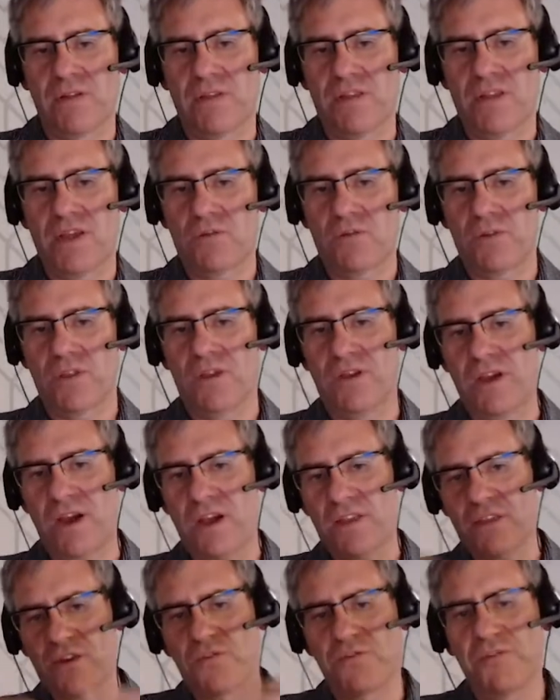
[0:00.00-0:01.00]
Now, the
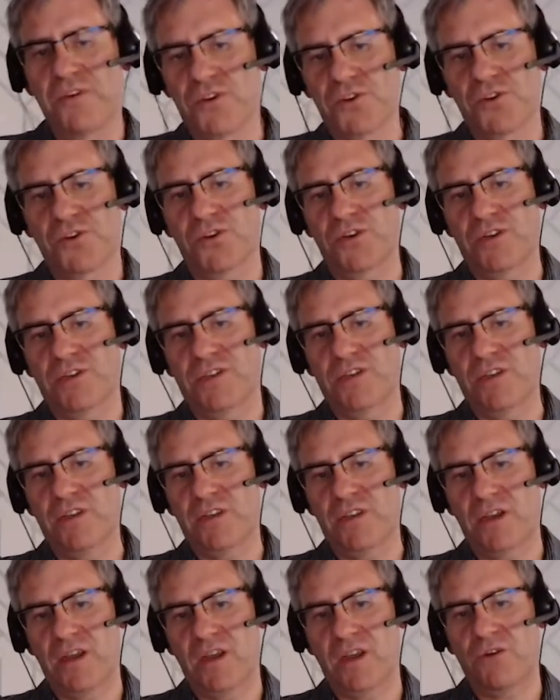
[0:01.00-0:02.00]
other fixtures
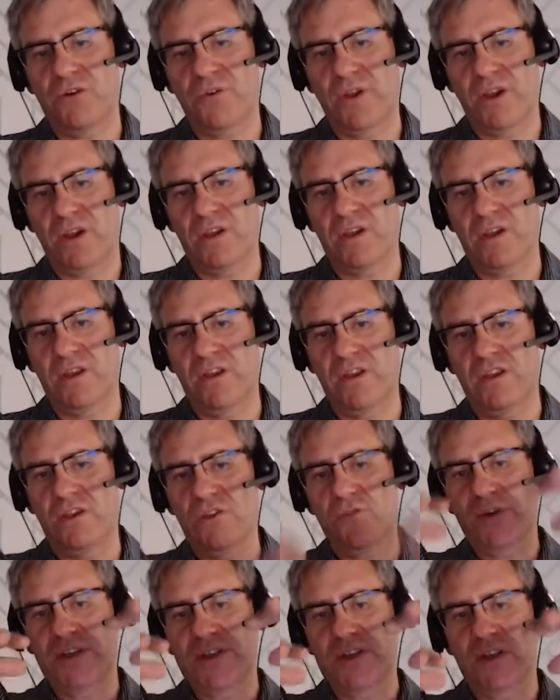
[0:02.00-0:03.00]
in the area can
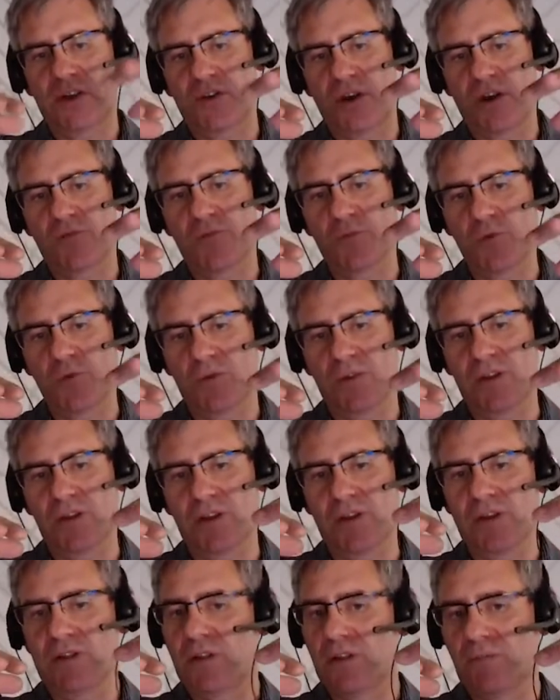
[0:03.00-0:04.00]
increase their output a
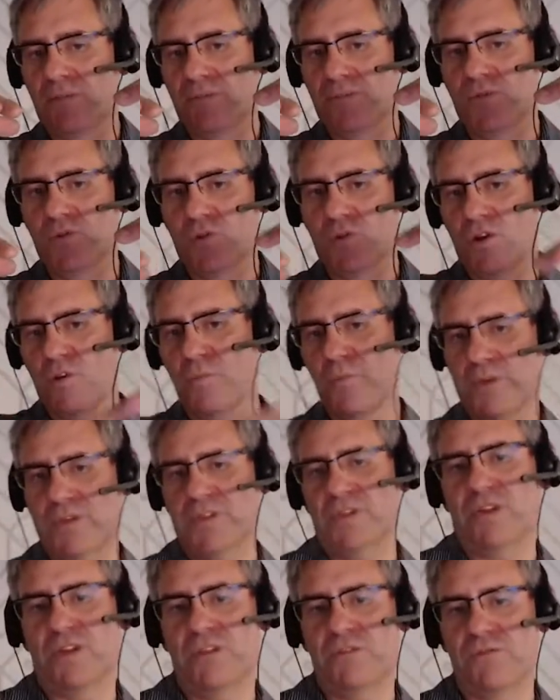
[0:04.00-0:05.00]
little to
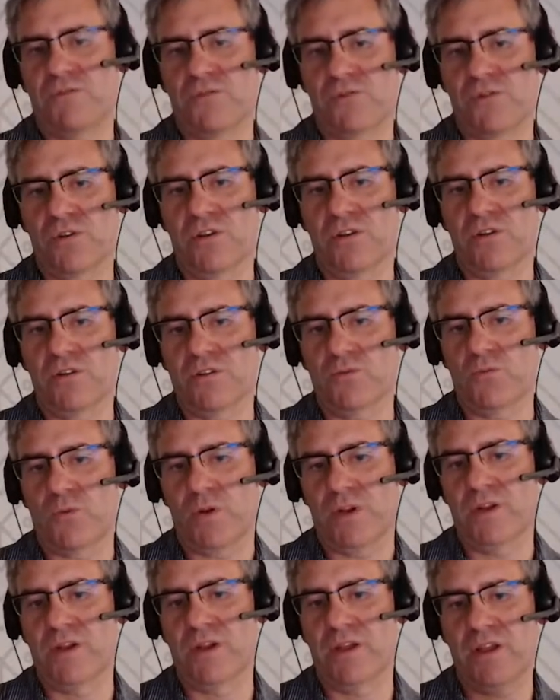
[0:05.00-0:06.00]
compensate for the lost
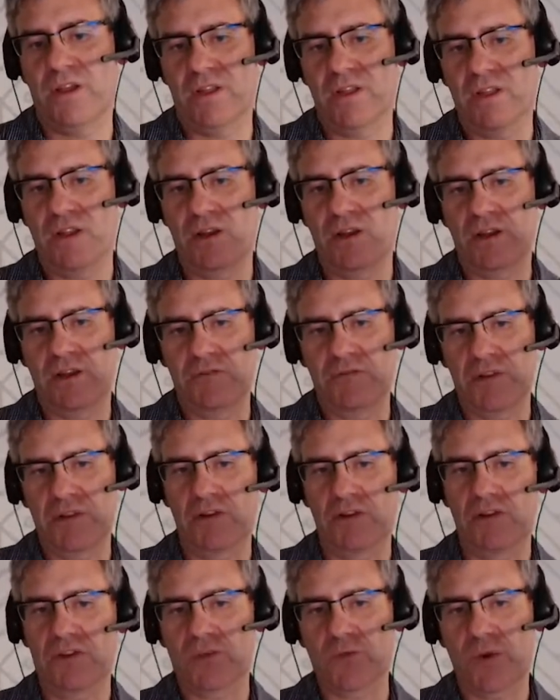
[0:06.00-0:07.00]
one. And then if the
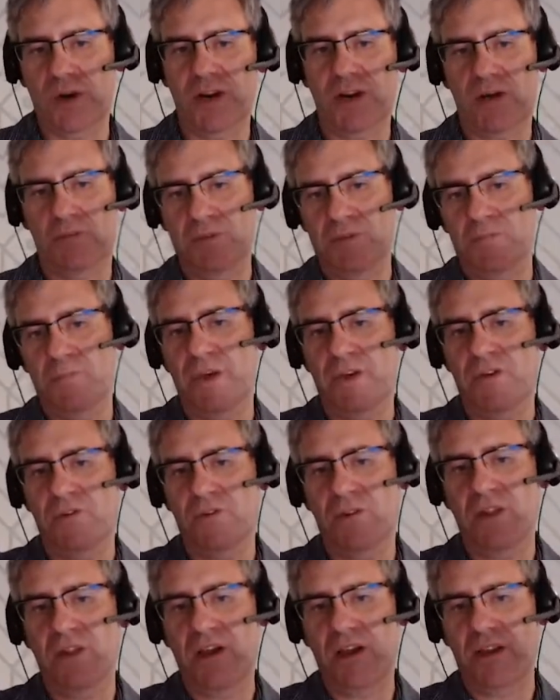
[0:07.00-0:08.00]
lost one comes back
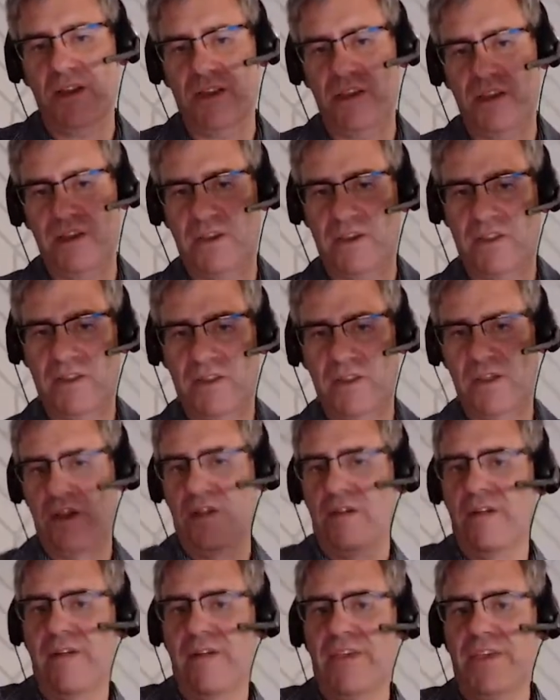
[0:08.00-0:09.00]
online, they can
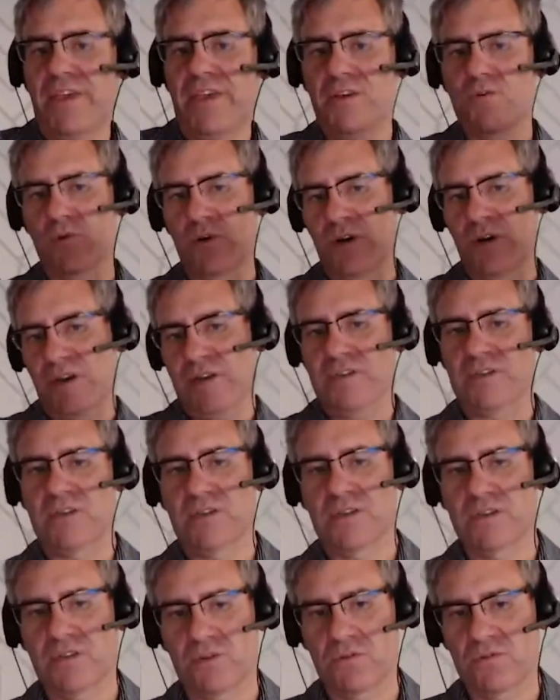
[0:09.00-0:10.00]

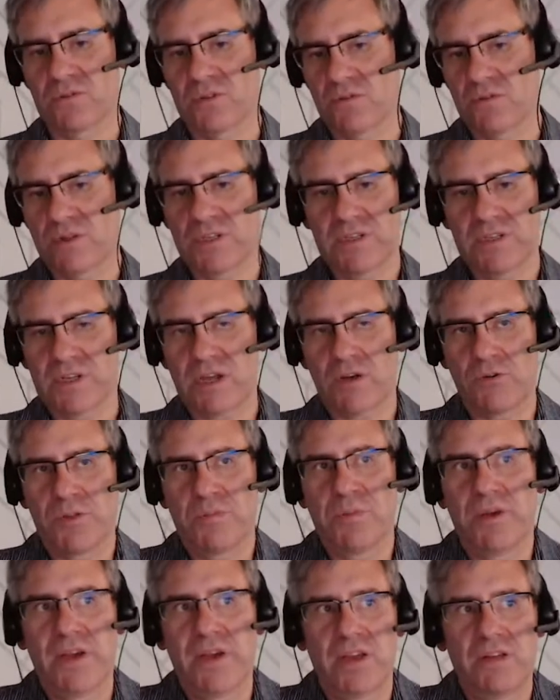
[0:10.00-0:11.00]
equalize. So this is how
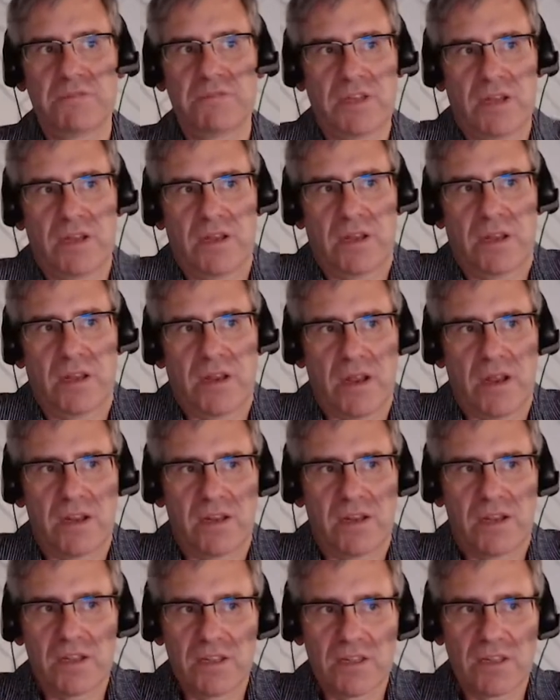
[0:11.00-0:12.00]
it behaves. And
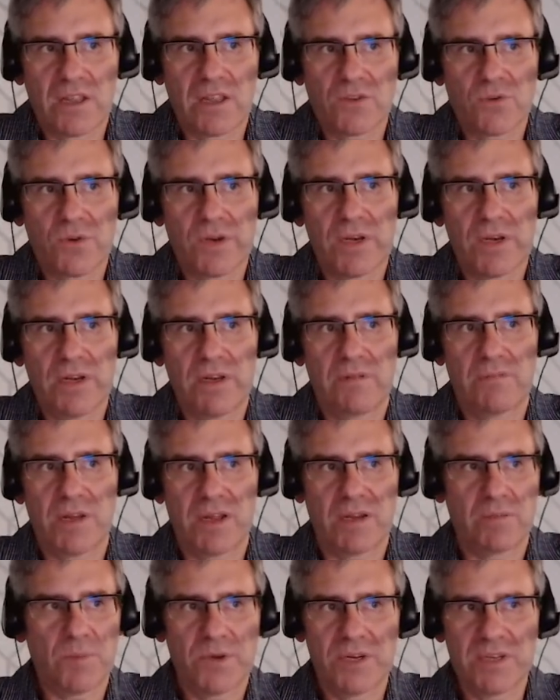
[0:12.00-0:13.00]
that really
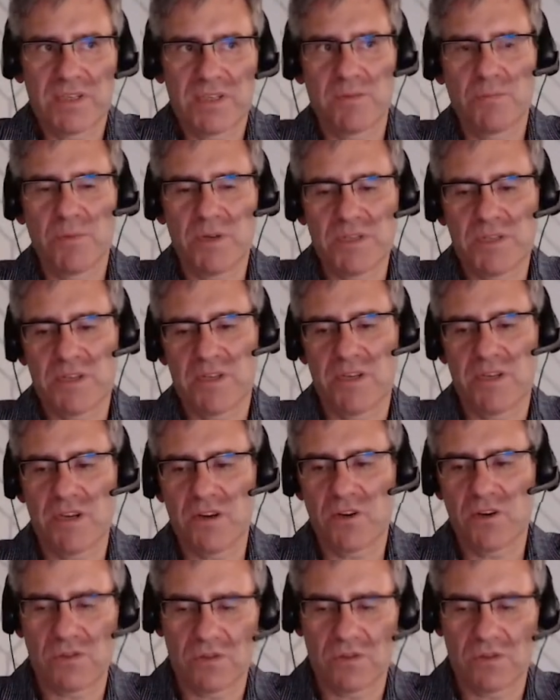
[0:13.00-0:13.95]
like brings simplicity,